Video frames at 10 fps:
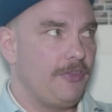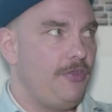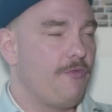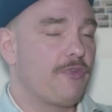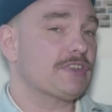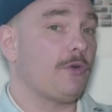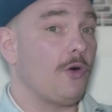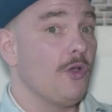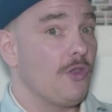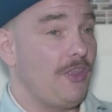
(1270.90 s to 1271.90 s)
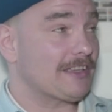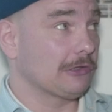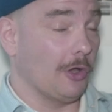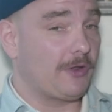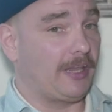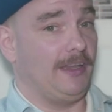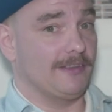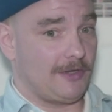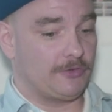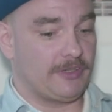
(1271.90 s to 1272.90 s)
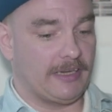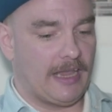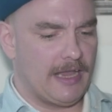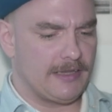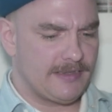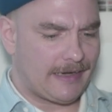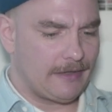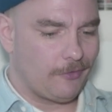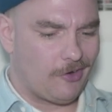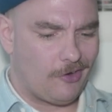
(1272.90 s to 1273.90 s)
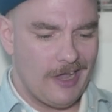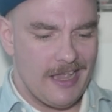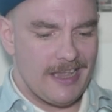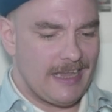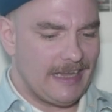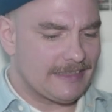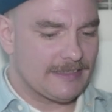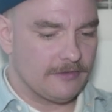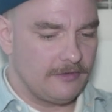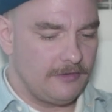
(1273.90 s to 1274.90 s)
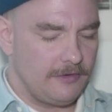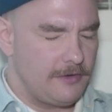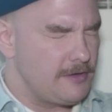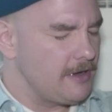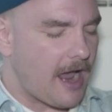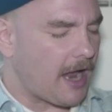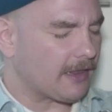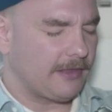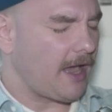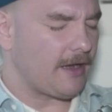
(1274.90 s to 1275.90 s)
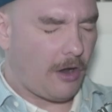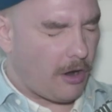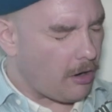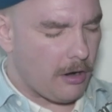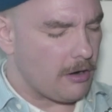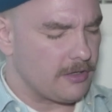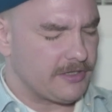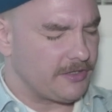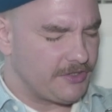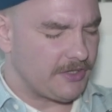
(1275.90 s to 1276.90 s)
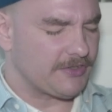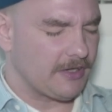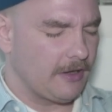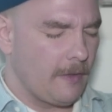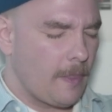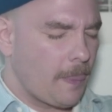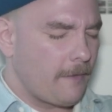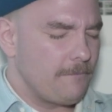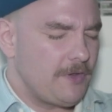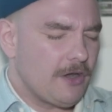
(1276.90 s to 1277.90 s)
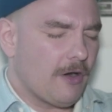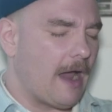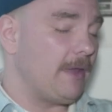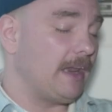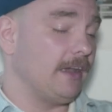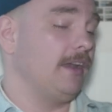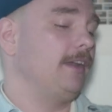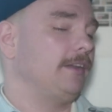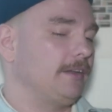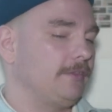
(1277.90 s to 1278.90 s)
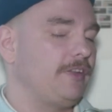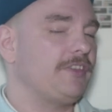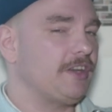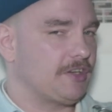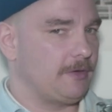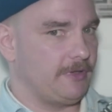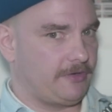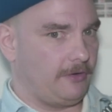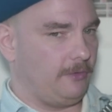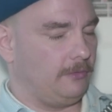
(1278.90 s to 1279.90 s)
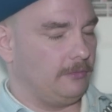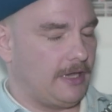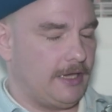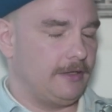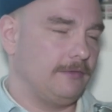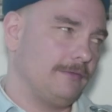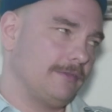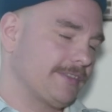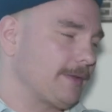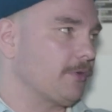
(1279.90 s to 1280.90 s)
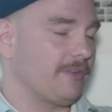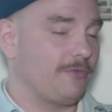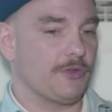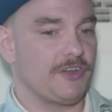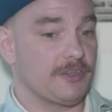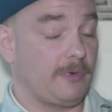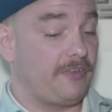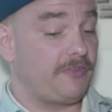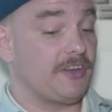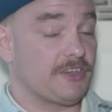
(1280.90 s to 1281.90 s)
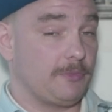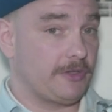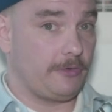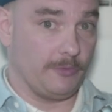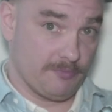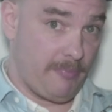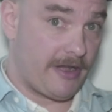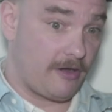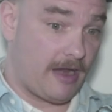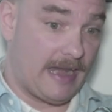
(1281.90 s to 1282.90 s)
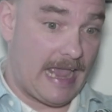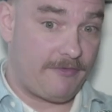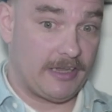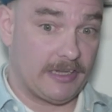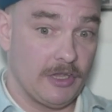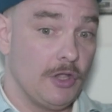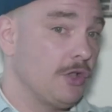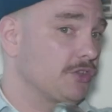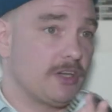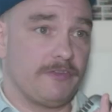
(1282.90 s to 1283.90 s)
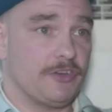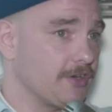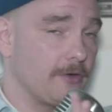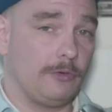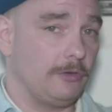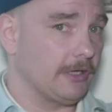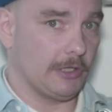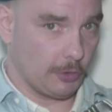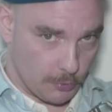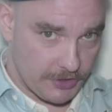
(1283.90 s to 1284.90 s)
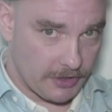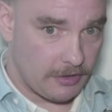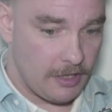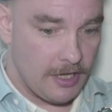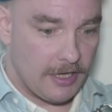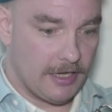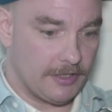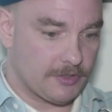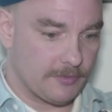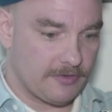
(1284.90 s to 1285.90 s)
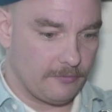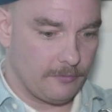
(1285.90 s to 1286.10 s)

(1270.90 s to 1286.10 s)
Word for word: first of all that's low-key insulting and second of all it's not that hard to just you know i mean fifth edition material uh, to some degree fourth edition but fifth edition material was better at having sort of a general inclusion in terms of